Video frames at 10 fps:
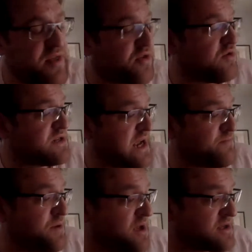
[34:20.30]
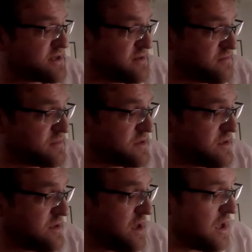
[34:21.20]
through a dead person?
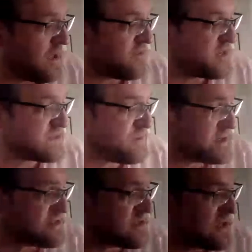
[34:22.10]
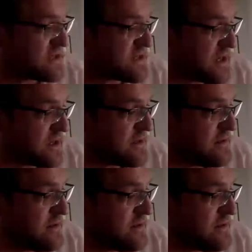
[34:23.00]
This person's asking.